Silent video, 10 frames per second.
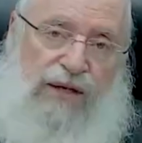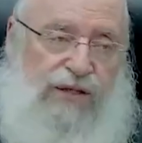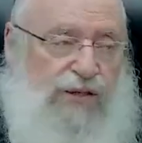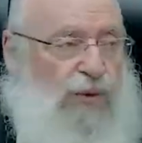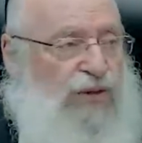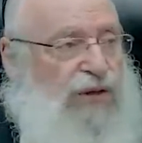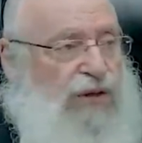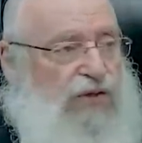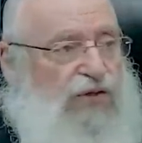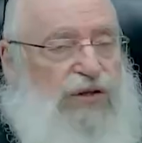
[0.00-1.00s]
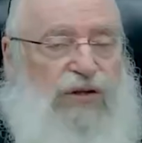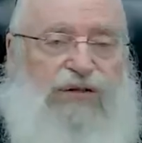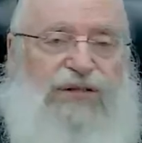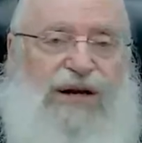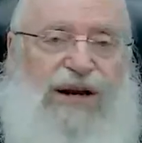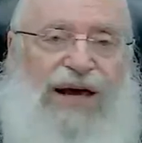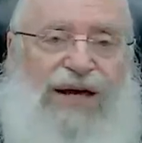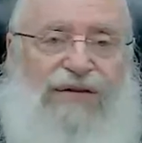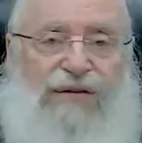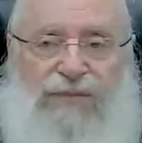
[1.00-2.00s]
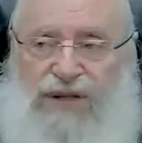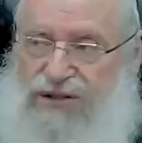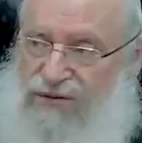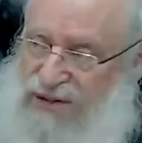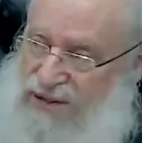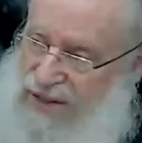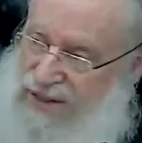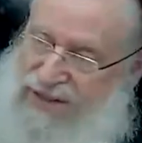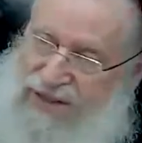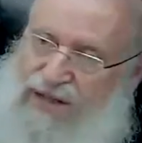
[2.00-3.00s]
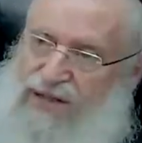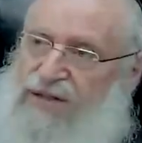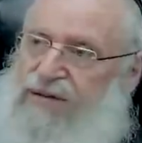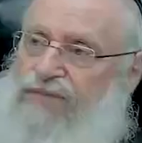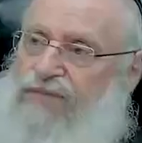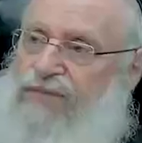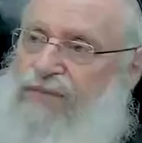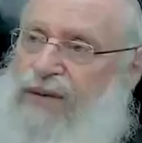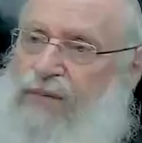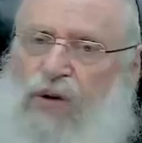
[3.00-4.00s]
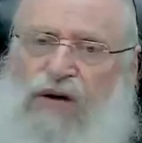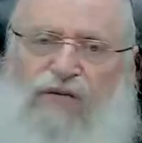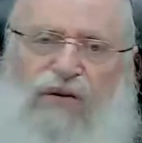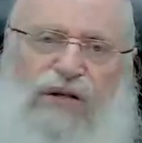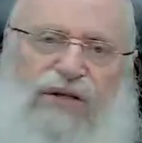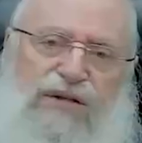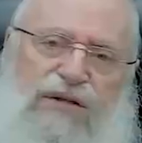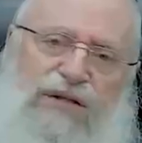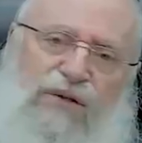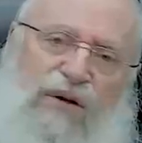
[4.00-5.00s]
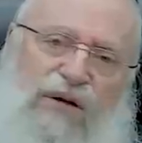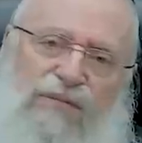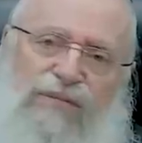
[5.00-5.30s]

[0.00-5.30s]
So when the Rasha doesn't like the mitzvahs and he says, Mo avodah zois lechem.